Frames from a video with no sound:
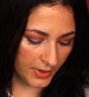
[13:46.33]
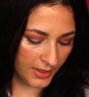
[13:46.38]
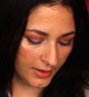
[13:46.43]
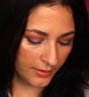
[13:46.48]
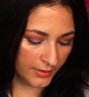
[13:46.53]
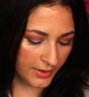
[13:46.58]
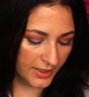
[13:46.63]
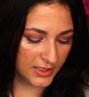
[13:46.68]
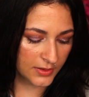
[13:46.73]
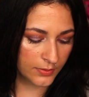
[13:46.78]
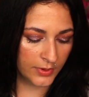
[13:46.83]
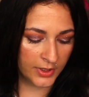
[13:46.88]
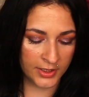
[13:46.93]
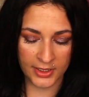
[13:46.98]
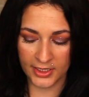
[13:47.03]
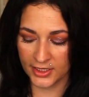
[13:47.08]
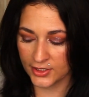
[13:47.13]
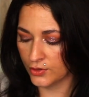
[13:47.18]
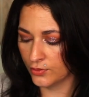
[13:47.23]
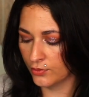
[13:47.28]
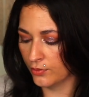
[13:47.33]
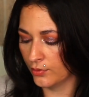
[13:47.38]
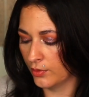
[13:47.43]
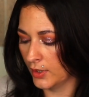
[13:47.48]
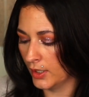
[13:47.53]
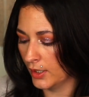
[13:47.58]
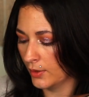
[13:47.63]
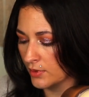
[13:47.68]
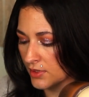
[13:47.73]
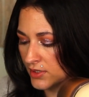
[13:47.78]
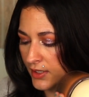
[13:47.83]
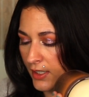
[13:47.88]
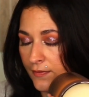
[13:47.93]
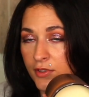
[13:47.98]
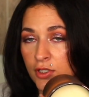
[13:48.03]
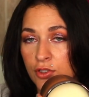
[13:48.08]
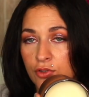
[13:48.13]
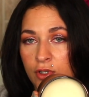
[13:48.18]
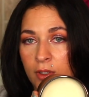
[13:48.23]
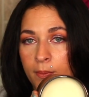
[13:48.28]
This one, I will say I have
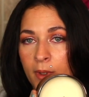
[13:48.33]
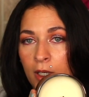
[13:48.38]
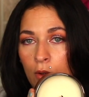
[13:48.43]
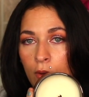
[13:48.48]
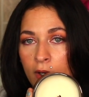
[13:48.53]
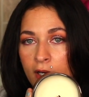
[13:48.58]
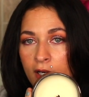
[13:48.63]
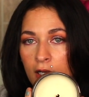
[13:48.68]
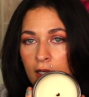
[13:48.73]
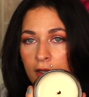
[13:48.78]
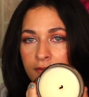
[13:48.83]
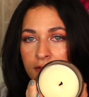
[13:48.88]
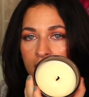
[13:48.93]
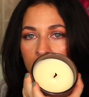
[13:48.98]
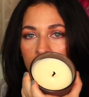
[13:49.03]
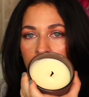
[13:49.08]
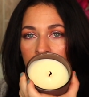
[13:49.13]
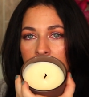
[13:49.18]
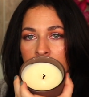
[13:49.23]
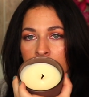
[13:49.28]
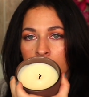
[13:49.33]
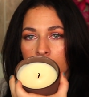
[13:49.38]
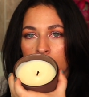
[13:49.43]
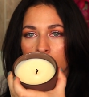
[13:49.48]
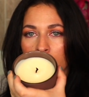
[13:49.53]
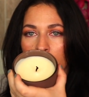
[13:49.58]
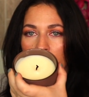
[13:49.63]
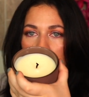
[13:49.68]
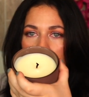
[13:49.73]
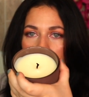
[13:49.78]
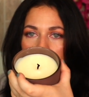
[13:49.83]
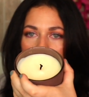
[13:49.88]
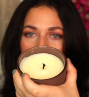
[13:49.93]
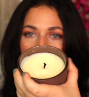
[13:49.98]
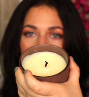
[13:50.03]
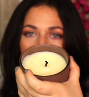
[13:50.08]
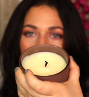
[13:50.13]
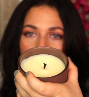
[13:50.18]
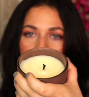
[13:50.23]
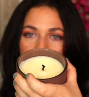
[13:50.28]
to trim it quite often. Like, the
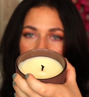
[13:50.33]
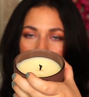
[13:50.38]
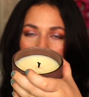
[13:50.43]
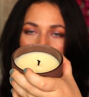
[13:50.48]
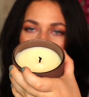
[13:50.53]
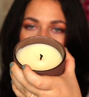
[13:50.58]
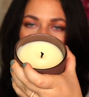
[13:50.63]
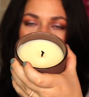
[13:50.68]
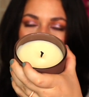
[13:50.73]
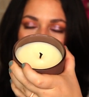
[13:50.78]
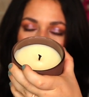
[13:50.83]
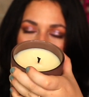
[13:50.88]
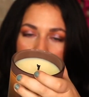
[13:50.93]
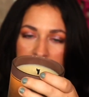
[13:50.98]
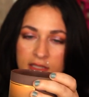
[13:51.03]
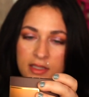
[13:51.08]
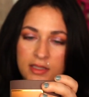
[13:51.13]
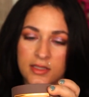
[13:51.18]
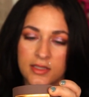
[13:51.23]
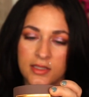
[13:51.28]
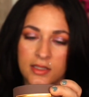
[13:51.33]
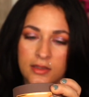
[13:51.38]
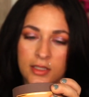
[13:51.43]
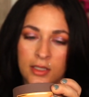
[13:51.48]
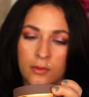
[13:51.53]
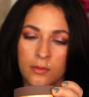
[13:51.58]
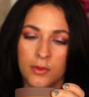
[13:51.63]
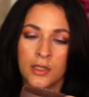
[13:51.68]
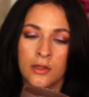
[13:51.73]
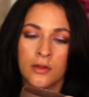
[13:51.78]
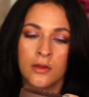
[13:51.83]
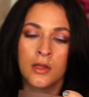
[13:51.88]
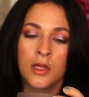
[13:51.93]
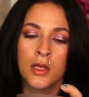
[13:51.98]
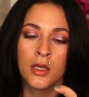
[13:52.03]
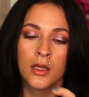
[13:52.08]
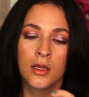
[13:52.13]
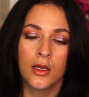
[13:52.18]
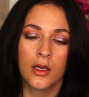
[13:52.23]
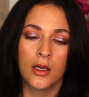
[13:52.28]
actual wick doesn't sit that well.
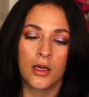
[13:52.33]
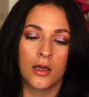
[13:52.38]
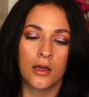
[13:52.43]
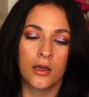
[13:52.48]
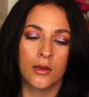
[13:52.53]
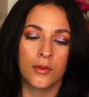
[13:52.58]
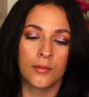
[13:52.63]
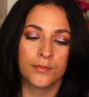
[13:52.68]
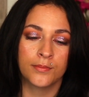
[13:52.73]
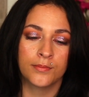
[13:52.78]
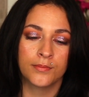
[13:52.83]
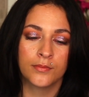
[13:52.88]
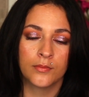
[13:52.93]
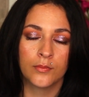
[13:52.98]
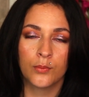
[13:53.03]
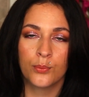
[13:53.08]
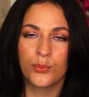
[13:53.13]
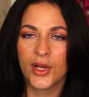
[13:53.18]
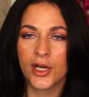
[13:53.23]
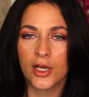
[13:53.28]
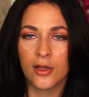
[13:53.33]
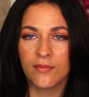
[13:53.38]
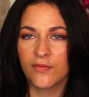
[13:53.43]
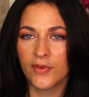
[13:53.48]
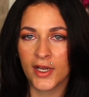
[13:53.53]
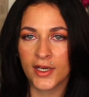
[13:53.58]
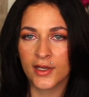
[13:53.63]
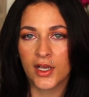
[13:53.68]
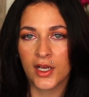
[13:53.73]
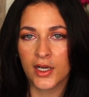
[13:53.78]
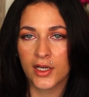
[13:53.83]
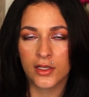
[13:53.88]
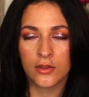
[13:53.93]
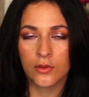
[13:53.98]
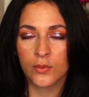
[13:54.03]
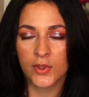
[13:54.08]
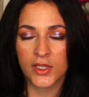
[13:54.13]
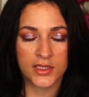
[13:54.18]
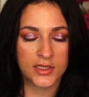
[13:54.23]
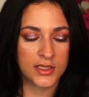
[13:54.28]
But I'm fine cutting the
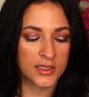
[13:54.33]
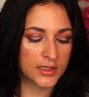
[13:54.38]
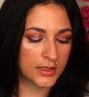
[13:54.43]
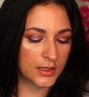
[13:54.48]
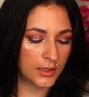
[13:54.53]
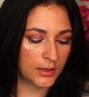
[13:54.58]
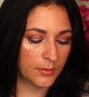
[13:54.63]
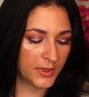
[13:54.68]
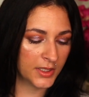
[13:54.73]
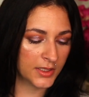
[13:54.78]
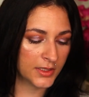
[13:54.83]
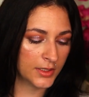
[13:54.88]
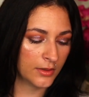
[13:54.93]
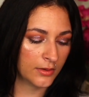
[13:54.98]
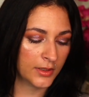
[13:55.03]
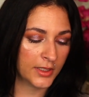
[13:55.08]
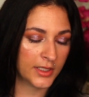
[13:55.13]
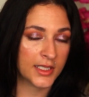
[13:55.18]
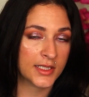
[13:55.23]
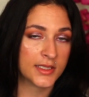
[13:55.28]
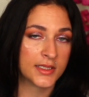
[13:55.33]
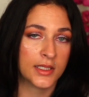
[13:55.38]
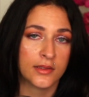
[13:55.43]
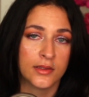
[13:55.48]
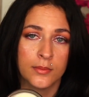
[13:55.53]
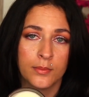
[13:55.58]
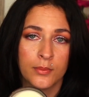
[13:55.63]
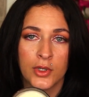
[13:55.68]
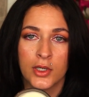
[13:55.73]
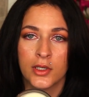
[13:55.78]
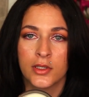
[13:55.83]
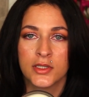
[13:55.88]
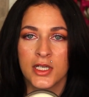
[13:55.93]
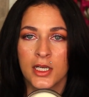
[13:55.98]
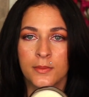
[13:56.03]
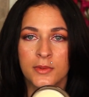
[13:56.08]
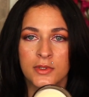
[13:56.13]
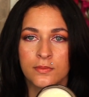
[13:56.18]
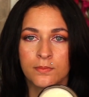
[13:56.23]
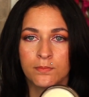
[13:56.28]
wicks. It's not a big deal. And like I said, the burn
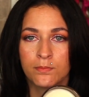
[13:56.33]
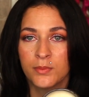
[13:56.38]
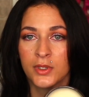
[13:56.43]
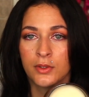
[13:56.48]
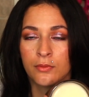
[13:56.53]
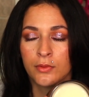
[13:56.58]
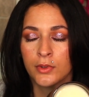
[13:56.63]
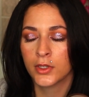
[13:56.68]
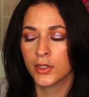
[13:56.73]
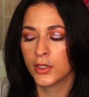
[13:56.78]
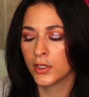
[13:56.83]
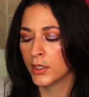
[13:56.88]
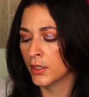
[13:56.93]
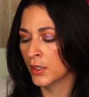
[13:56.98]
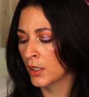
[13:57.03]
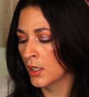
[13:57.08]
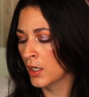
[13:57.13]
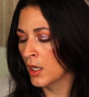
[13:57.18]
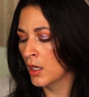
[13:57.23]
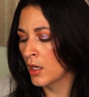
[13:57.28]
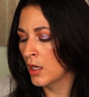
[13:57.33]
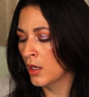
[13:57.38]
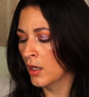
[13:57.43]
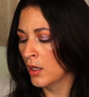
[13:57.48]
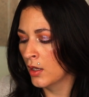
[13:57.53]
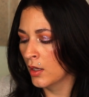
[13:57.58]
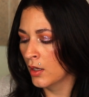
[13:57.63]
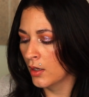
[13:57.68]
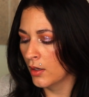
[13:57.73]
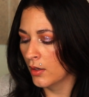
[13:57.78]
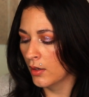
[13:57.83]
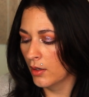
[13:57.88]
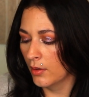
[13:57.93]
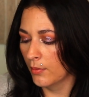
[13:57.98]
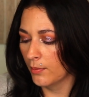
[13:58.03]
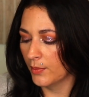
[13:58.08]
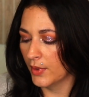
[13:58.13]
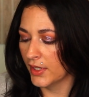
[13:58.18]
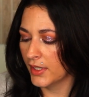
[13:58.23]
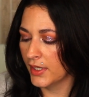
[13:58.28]
time has been really good.
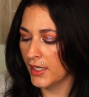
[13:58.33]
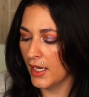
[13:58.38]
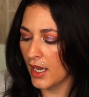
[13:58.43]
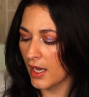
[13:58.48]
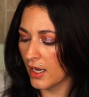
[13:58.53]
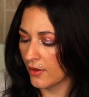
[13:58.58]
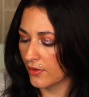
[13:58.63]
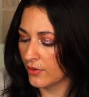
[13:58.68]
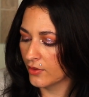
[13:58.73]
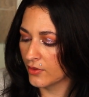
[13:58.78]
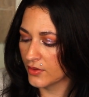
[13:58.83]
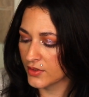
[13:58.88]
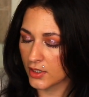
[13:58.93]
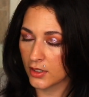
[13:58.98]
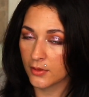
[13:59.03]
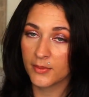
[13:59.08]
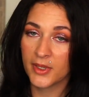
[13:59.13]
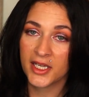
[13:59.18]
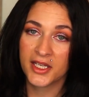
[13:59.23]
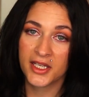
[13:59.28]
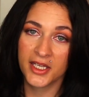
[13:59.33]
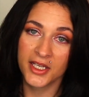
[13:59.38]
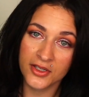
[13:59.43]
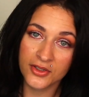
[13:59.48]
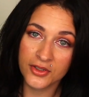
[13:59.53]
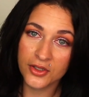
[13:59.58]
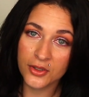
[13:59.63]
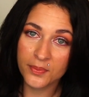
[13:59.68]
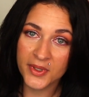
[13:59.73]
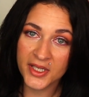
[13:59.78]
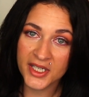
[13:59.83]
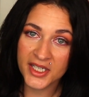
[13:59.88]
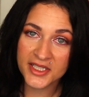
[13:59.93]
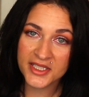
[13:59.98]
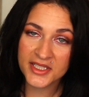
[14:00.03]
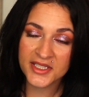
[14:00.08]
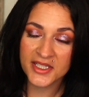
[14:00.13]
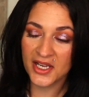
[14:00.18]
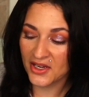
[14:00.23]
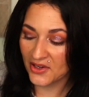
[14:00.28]
But yeah, those are my candle
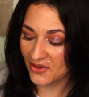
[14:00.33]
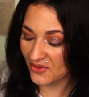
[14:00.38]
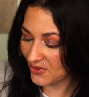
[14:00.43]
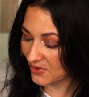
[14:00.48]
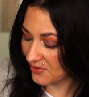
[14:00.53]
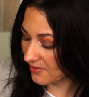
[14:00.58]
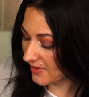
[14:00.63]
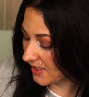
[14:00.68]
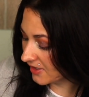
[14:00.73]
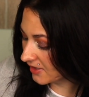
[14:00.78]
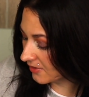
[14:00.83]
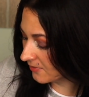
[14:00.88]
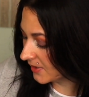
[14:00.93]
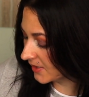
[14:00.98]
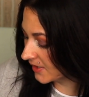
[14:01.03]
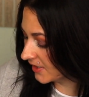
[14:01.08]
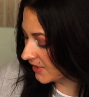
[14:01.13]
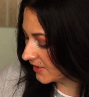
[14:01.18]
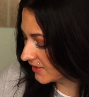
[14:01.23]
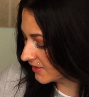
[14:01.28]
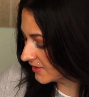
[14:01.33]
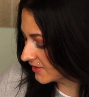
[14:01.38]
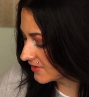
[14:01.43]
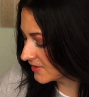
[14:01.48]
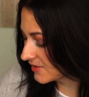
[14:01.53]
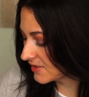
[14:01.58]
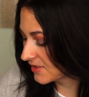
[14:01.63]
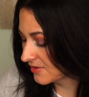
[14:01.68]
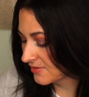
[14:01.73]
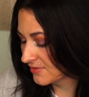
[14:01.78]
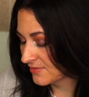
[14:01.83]
picks. I don't know if anybody is